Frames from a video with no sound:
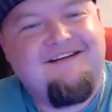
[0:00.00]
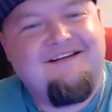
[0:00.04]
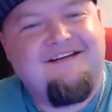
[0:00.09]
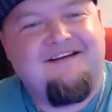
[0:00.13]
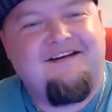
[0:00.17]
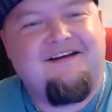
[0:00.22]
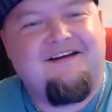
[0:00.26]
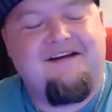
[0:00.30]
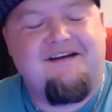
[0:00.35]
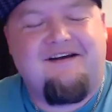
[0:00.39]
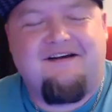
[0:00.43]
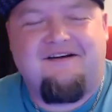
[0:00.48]

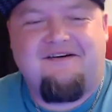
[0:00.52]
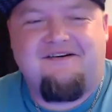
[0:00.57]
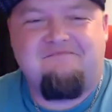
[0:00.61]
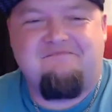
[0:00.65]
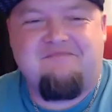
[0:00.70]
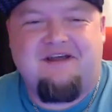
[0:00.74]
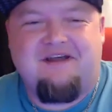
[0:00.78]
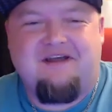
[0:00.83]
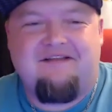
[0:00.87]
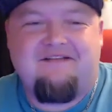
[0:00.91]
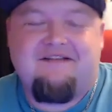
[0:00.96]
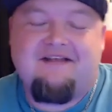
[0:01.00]
oh
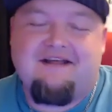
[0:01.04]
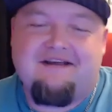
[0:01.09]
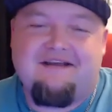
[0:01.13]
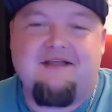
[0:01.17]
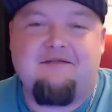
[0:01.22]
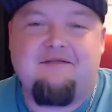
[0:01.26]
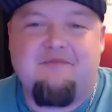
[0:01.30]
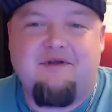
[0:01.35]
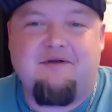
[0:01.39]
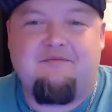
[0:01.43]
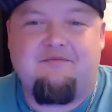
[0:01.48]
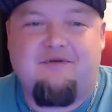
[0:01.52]
man, that
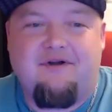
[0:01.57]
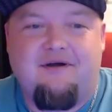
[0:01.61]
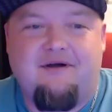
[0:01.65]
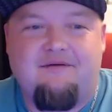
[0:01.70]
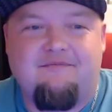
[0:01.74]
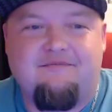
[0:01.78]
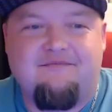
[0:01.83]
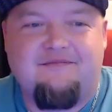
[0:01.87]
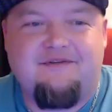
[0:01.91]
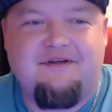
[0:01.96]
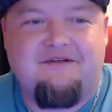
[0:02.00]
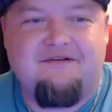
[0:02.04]
can be a
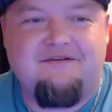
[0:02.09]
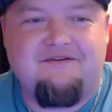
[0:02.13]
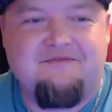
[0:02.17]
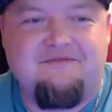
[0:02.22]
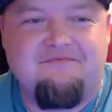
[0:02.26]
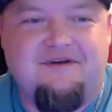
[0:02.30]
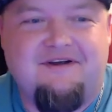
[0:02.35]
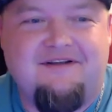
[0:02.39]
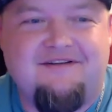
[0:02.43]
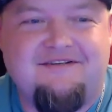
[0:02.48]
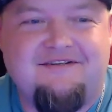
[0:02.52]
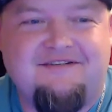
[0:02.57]
problem telling too
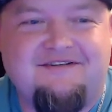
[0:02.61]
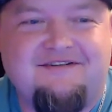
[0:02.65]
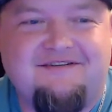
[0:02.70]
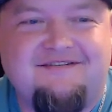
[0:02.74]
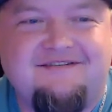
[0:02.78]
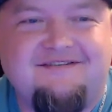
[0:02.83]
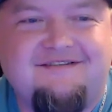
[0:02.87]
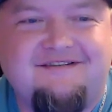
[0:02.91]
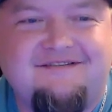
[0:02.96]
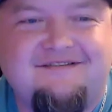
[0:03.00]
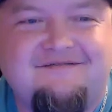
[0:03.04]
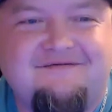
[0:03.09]
much,
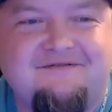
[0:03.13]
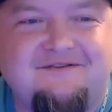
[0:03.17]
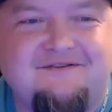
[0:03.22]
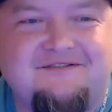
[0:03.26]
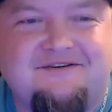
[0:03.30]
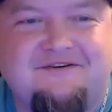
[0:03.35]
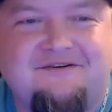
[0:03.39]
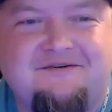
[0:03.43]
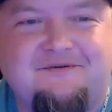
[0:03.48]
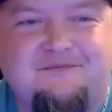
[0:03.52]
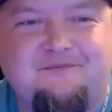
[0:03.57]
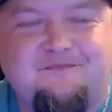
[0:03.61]
for
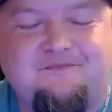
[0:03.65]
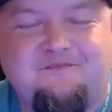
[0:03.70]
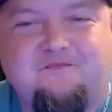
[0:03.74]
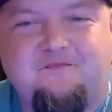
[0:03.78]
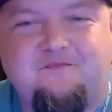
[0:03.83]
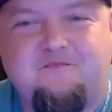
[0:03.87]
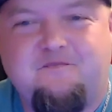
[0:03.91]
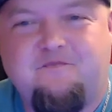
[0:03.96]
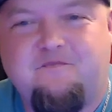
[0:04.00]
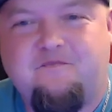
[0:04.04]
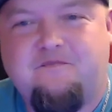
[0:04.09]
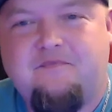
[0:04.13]
sure.
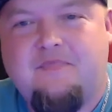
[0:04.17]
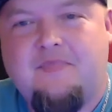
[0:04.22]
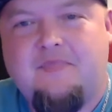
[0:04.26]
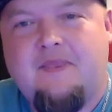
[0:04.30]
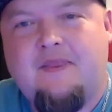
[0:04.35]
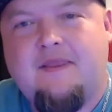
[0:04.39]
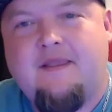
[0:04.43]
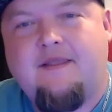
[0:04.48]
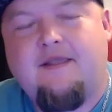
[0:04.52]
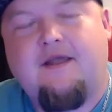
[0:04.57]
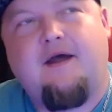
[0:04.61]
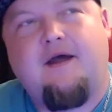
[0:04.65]

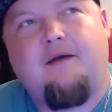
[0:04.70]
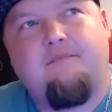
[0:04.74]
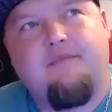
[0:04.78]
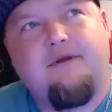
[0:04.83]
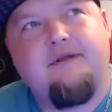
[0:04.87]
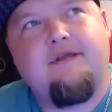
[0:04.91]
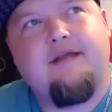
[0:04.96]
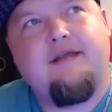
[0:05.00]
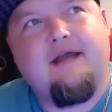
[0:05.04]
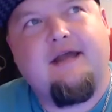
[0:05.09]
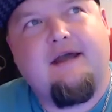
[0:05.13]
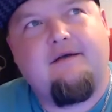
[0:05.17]
Um,
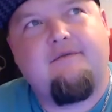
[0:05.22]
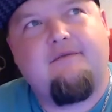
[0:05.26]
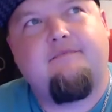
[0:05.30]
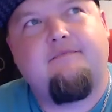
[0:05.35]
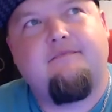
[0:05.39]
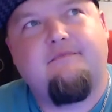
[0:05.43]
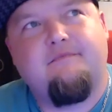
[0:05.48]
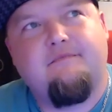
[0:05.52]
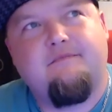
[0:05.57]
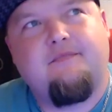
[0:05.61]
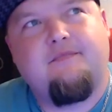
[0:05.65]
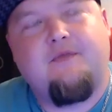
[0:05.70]
but yeah,
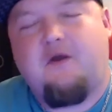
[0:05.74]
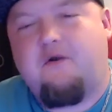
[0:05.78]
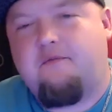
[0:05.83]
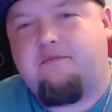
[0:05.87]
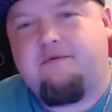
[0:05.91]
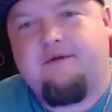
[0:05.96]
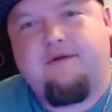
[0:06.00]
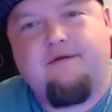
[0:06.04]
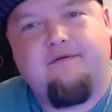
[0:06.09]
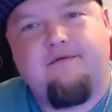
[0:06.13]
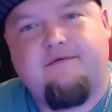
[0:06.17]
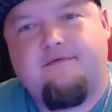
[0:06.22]

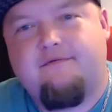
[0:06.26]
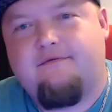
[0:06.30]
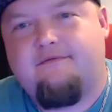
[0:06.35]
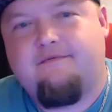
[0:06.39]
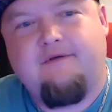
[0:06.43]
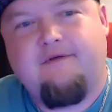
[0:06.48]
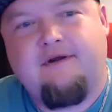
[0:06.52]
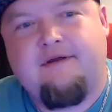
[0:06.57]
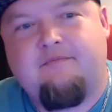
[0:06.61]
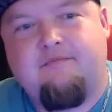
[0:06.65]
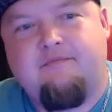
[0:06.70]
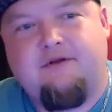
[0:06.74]
therapy,
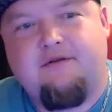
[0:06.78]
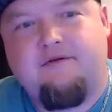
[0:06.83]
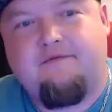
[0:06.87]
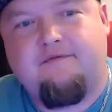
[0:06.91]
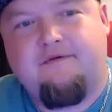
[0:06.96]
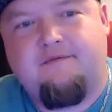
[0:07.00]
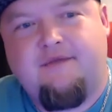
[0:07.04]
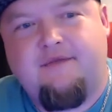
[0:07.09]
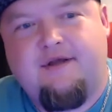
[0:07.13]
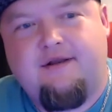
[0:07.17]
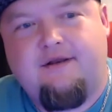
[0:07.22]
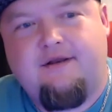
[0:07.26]
fucking
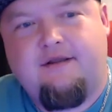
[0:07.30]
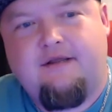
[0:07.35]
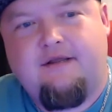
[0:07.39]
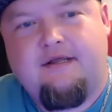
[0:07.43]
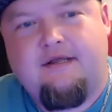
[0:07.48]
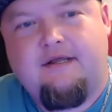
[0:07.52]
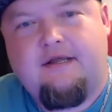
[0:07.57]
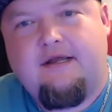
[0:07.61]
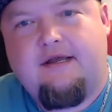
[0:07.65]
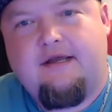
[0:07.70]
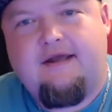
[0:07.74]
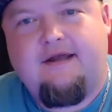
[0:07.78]
beautiful, man.
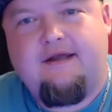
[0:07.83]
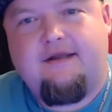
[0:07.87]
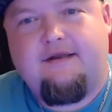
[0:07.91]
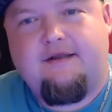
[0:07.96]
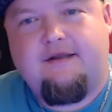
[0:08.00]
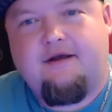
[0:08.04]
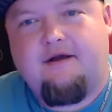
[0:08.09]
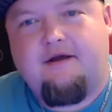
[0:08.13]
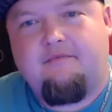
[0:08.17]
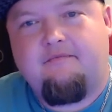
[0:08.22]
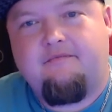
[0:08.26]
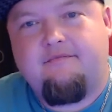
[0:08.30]
And
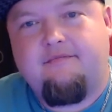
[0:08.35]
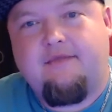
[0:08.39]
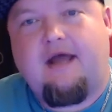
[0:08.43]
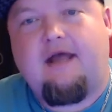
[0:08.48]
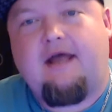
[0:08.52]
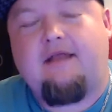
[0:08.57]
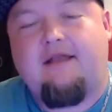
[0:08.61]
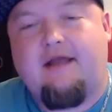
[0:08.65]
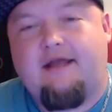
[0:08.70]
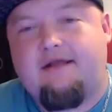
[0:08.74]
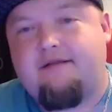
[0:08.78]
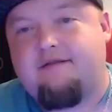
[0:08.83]
um, I
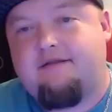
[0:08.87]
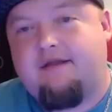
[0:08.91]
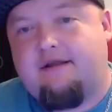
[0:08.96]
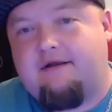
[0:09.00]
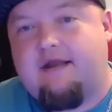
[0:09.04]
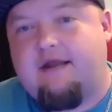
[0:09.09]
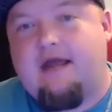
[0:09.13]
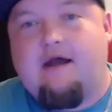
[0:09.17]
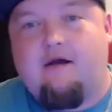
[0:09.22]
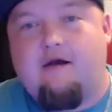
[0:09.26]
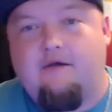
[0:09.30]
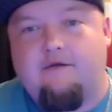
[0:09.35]
like that
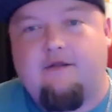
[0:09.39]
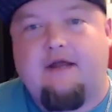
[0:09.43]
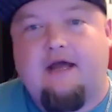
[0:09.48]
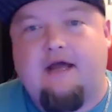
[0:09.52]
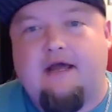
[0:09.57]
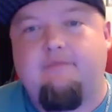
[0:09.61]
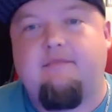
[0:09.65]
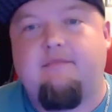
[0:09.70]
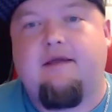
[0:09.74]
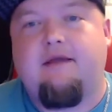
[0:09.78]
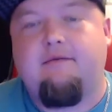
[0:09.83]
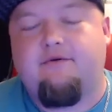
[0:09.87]
now that
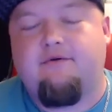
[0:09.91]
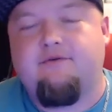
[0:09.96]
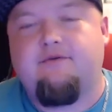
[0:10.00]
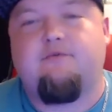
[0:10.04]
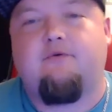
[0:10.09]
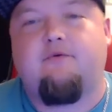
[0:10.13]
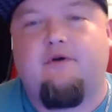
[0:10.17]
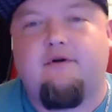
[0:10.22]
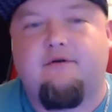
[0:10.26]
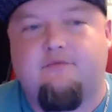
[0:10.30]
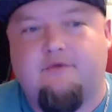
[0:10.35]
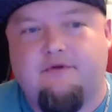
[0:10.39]
I'm able to
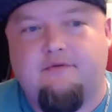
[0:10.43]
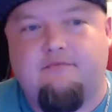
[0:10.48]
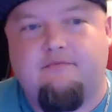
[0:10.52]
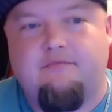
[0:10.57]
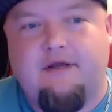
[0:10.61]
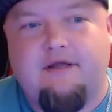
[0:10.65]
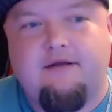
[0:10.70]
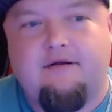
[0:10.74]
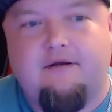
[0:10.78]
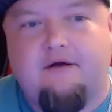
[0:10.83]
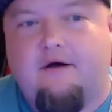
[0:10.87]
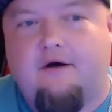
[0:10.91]
work with
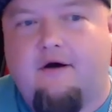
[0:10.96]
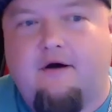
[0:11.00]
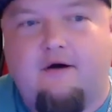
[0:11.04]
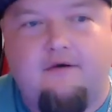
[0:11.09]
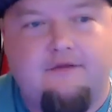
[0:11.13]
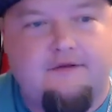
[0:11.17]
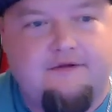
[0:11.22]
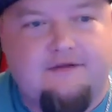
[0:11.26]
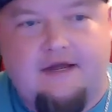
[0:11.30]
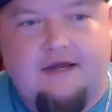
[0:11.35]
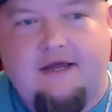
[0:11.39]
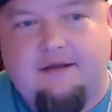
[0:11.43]
men all
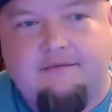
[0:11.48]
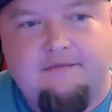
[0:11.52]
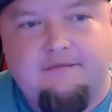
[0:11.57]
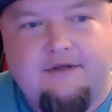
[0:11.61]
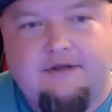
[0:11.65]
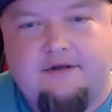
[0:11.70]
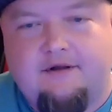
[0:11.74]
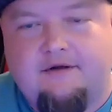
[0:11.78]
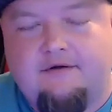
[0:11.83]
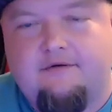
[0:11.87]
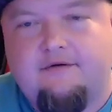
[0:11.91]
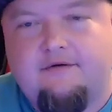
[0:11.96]
the time, you
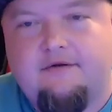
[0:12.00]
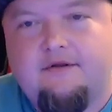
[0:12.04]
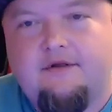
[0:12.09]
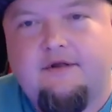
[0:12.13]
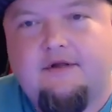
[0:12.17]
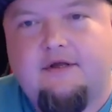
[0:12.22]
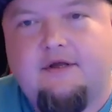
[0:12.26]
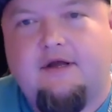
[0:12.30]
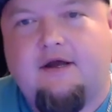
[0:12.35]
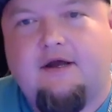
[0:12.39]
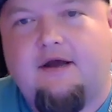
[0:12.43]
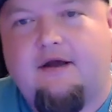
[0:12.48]
know,
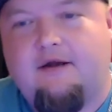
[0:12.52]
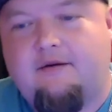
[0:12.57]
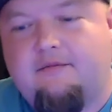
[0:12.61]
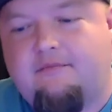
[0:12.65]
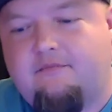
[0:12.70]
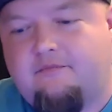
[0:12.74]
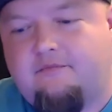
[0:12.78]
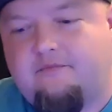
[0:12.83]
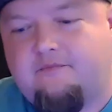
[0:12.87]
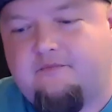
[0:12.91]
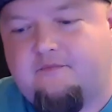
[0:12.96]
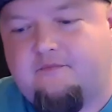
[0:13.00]

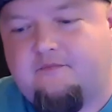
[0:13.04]
um,